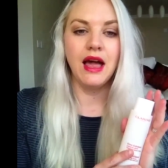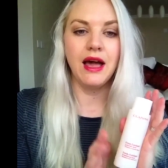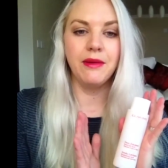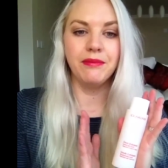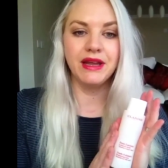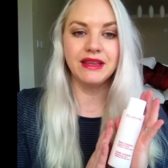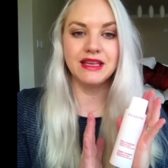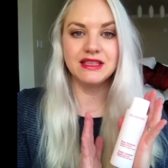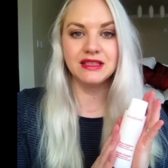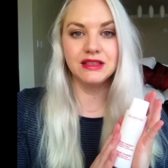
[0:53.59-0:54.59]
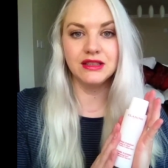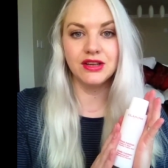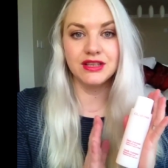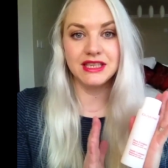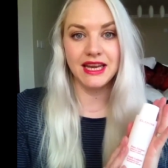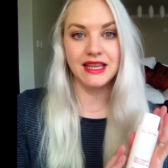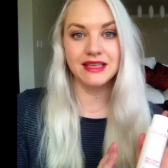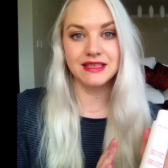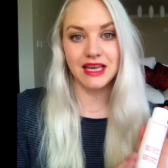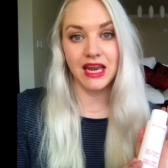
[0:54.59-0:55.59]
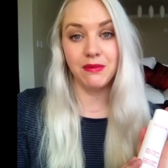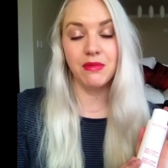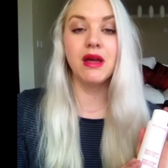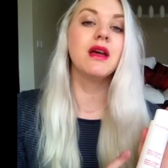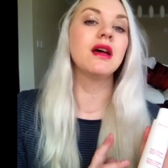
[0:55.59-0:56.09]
but they still contain the same